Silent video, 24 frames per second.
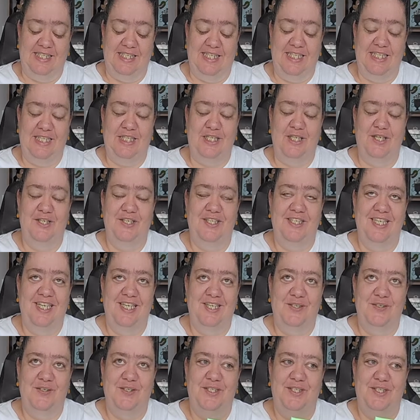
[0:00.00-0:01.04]
It turned
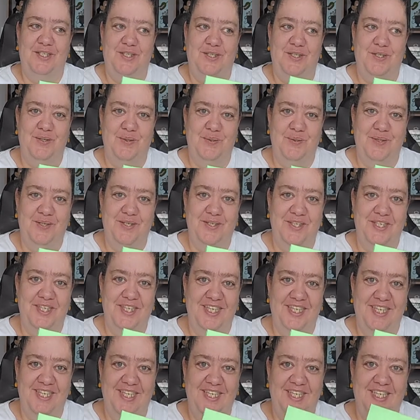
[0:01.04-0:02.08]
out so
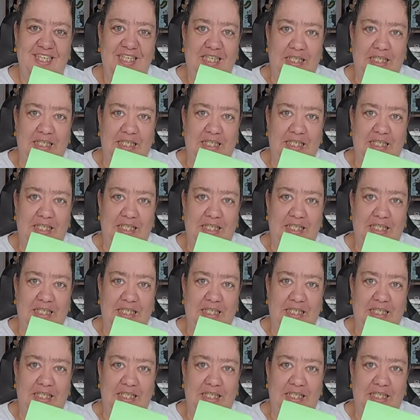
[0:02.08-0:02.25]
good.